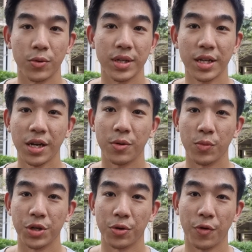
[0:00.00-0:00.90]
So instead,
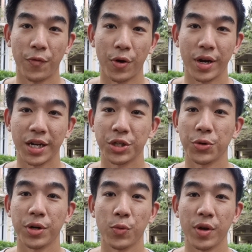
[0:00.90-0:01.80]
we should go for a nice
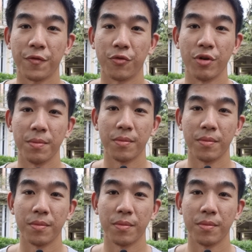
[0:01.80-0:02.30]
shoulder width grip,